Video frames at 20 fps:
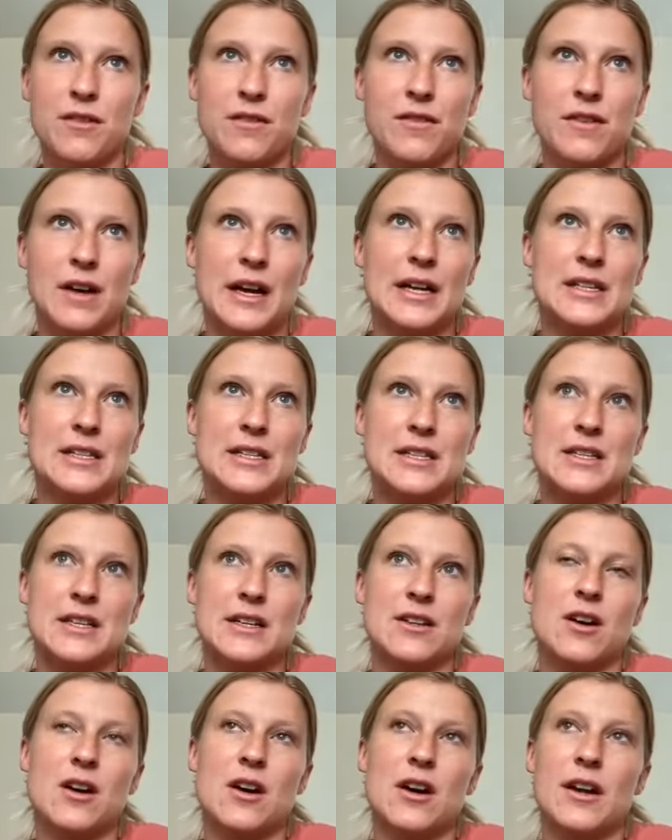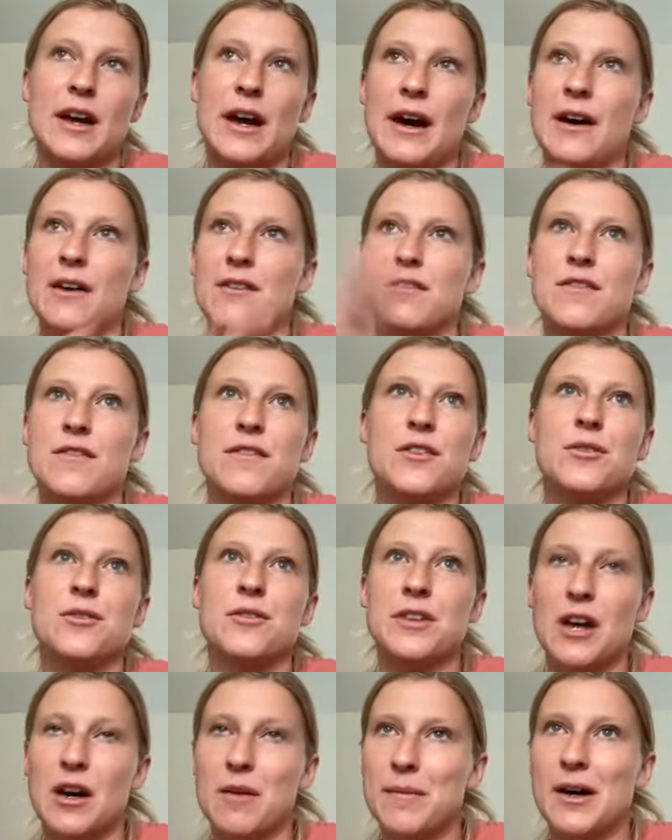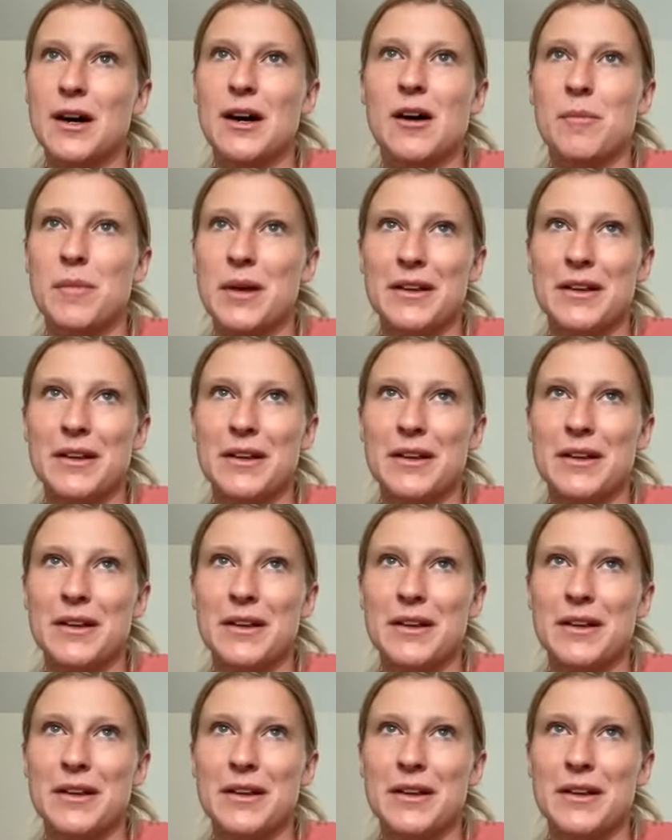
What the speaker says: friends and not have food come up